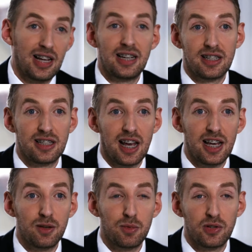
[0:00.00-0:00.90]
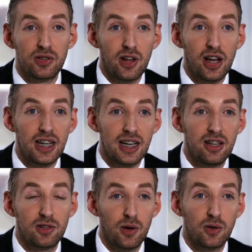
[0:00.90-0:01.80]
day to day was signing
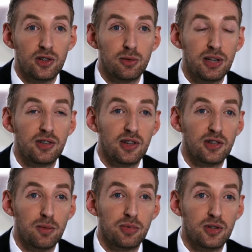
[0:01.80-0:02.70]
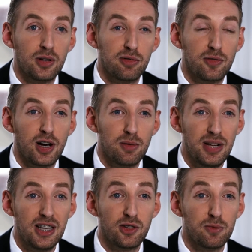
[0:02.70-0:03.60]
Hiscox as a business up to provide
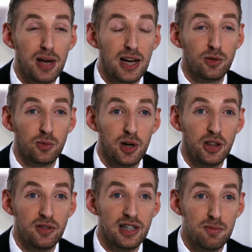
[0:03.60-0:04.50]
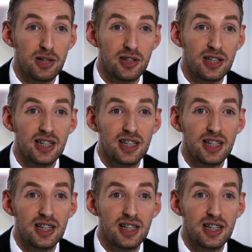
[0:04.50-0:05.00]
millions of pounds worth of indemnity.